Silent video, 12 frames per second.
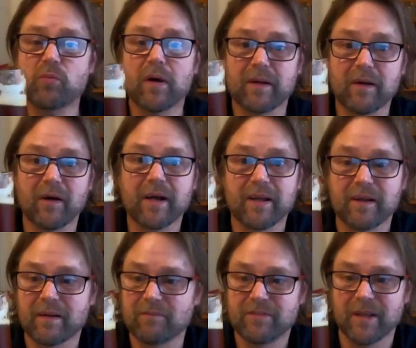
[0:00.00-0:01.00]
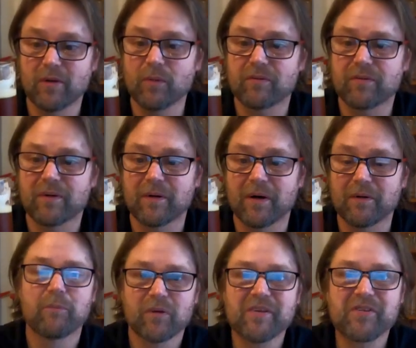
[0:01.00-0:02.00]
this one I can deal with.
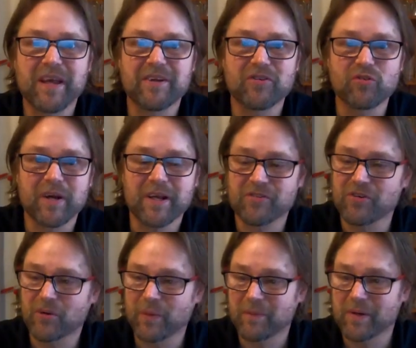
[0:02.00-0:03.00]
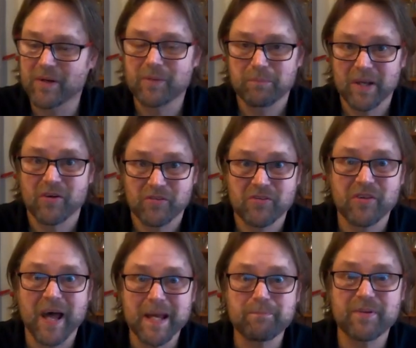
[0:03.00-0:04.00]
I'm really scared to drink it too quick because
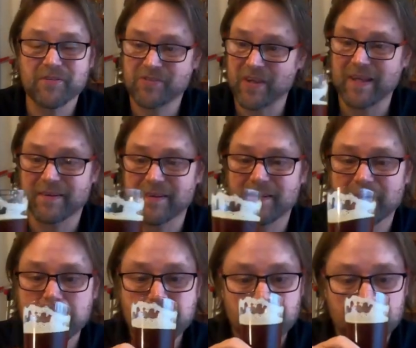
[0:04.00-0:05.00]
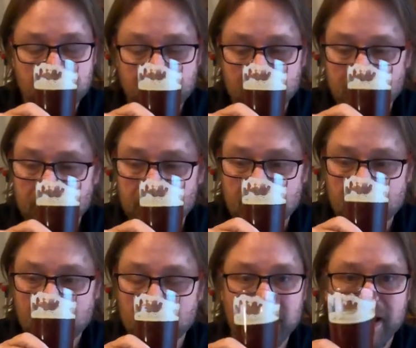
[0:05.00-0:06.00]
it's 8%.
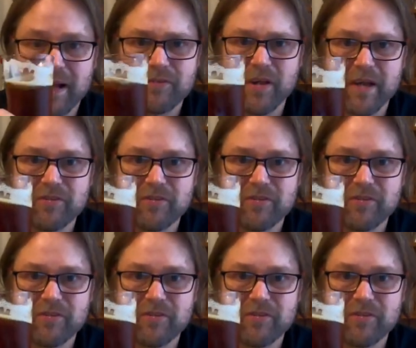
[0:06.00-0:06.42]
But you can't